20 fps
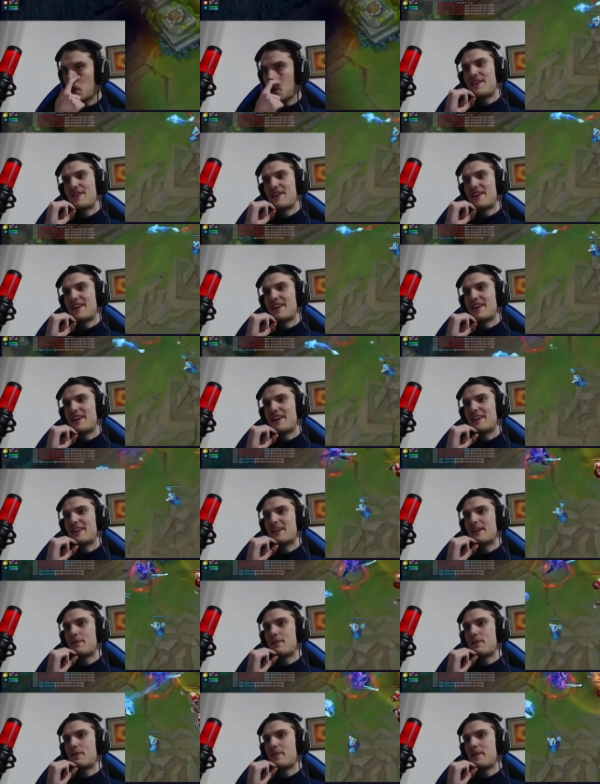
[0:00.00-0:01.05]
Okay, and
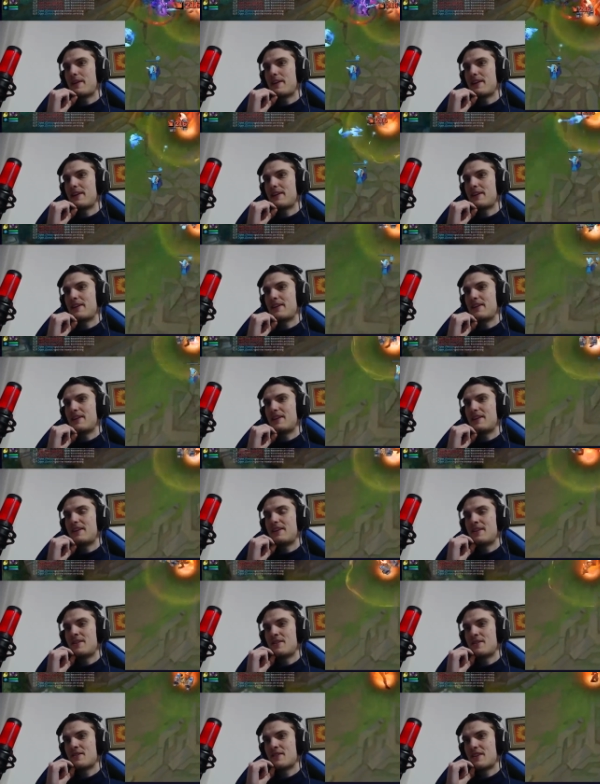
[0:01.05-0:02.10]
then we played the... Uh,
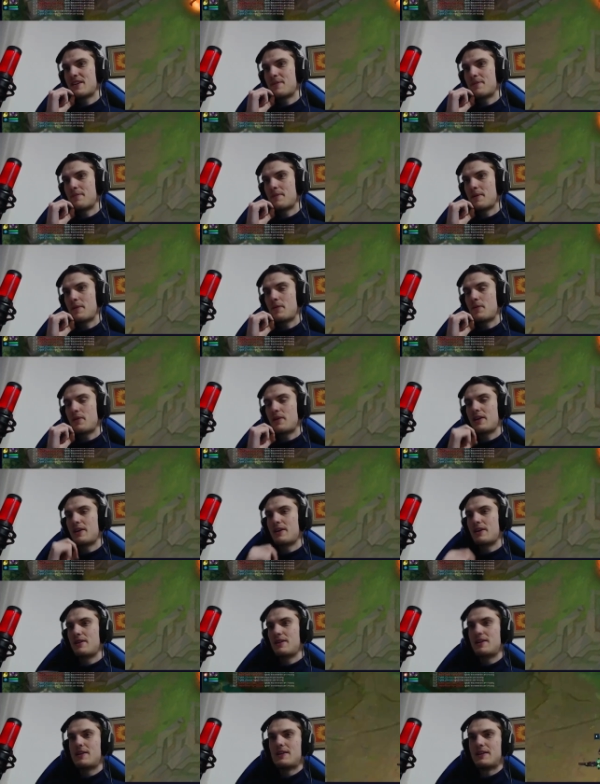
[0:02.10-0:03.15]
maybe we
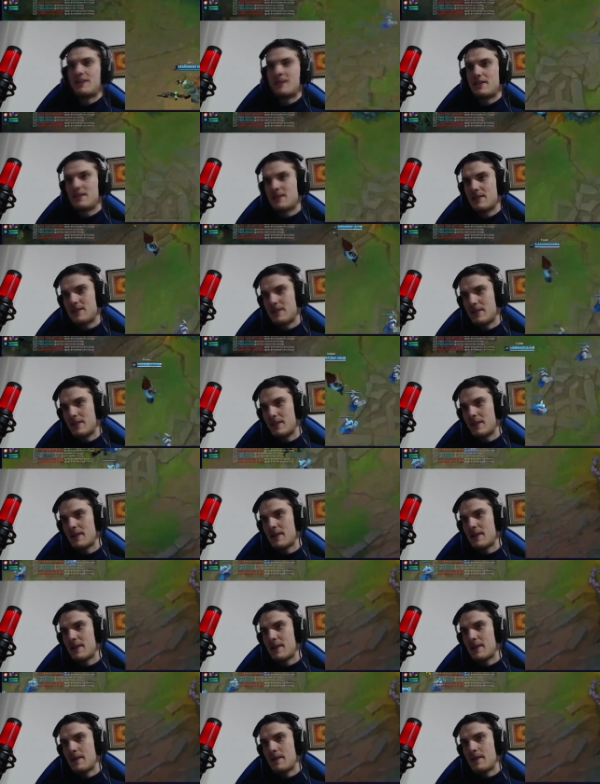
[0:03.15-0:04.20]
didn't... Okay, really... up,
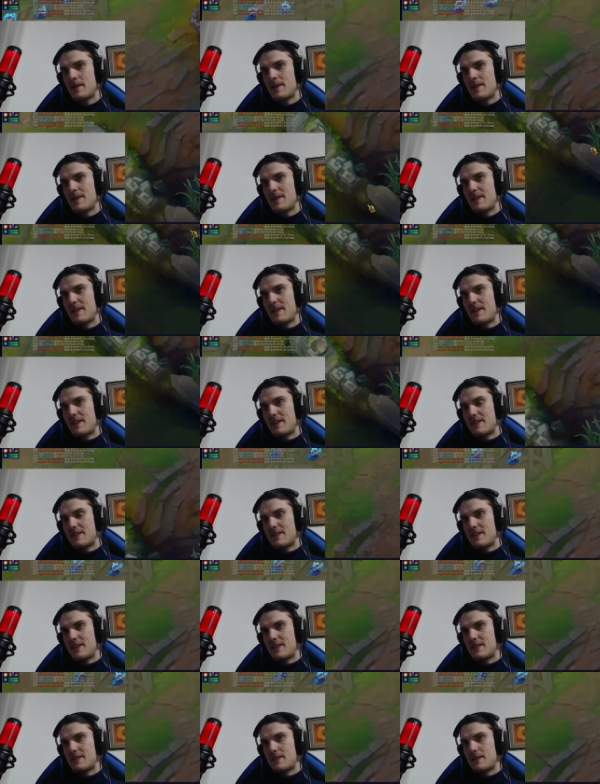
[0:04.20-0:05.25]
ah, I
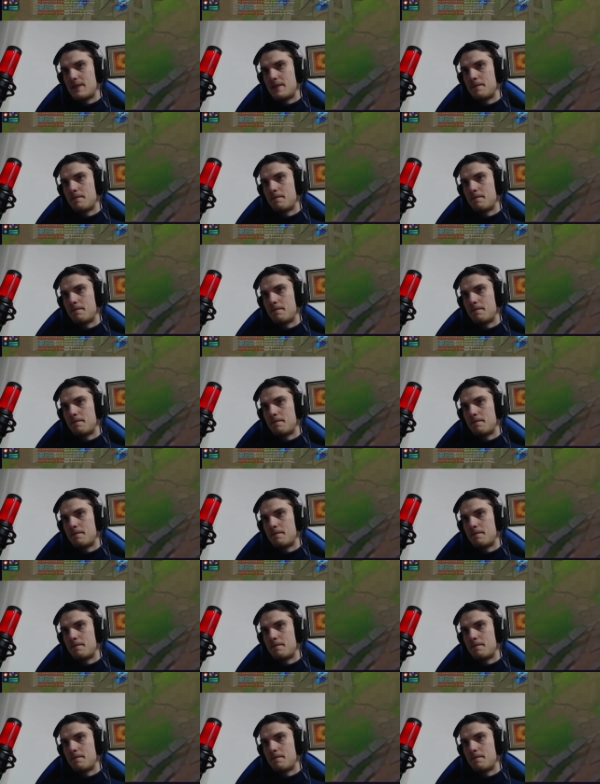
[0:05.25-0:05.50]
see, I see.